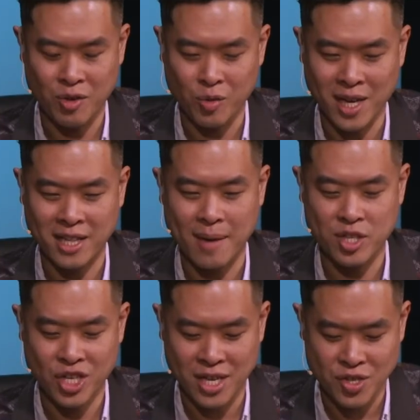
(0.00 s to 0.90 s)
the way climate
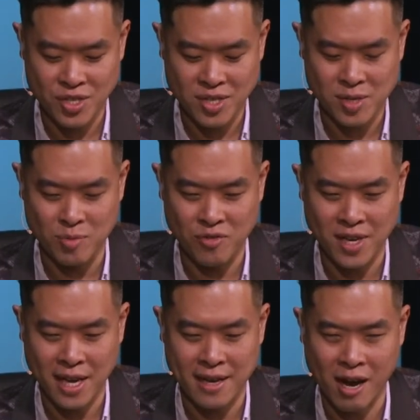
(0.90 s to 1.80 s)
change is
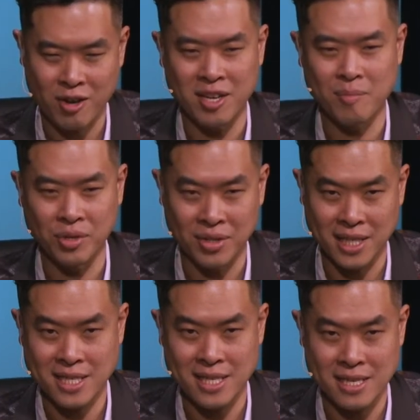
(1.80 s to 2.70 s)
moving and our
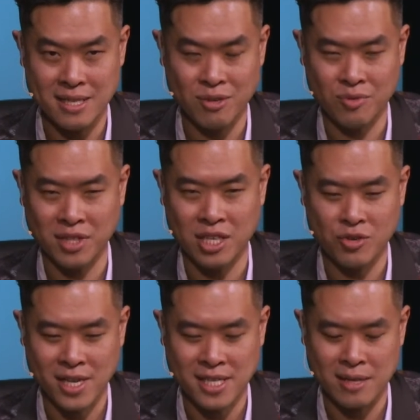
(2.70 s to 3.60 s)
inability to really
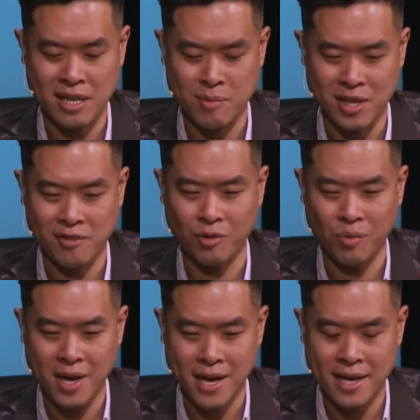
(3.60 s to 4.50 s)
address it in a meaningful
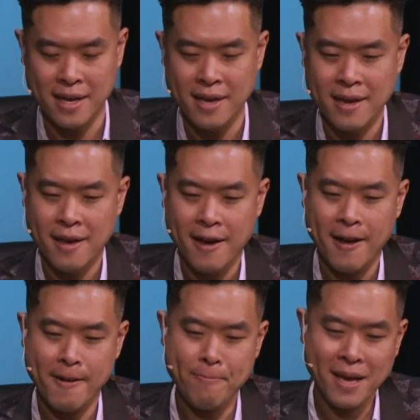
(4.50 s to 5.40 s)
way.
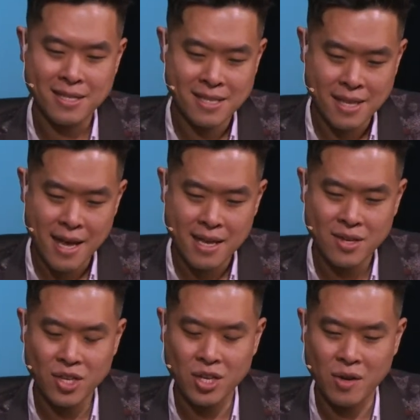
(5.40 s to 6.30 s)
That said,
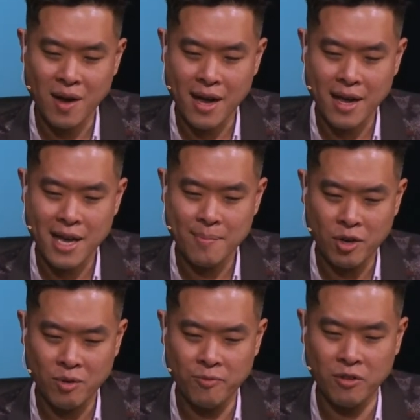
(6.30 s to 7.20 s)
you know, I am
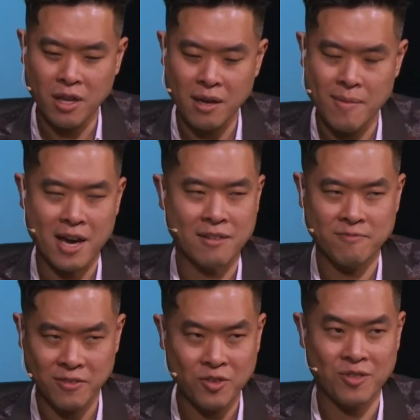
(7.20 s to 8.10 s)
hopeful about
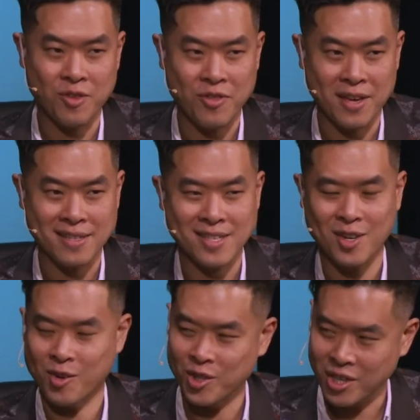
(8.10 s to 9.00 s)
a few different things. You
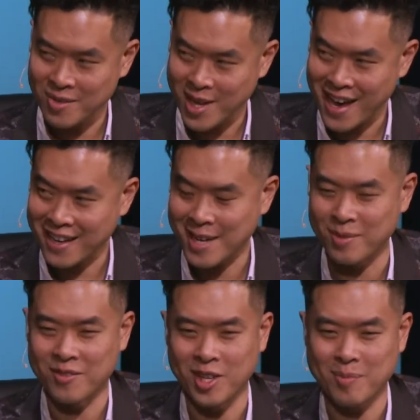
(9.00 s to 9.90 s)
know, earlier we had a
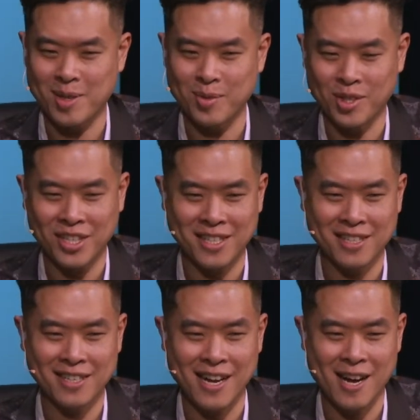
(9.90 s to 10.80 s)
couple of young people here